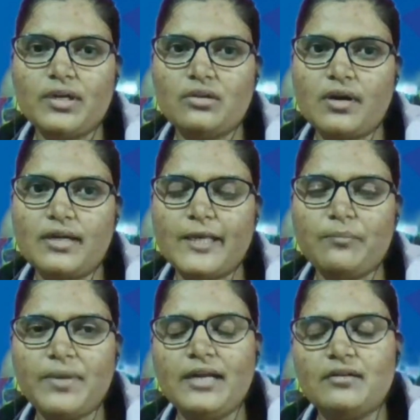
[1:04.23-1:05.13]
or a
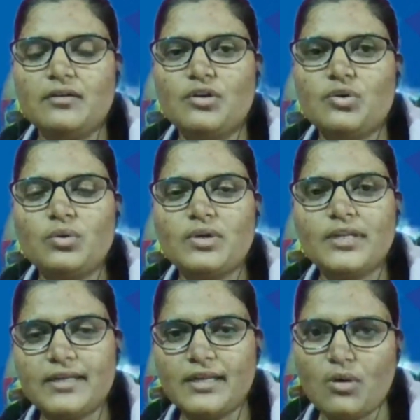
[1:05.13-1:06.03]
template to
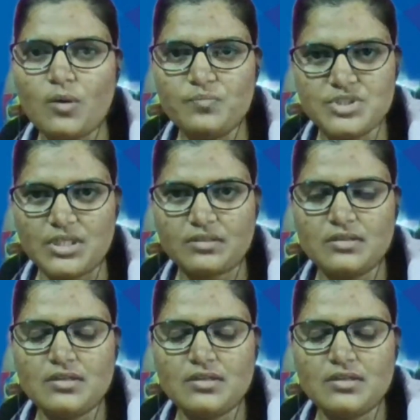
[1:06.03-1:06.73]
create an object.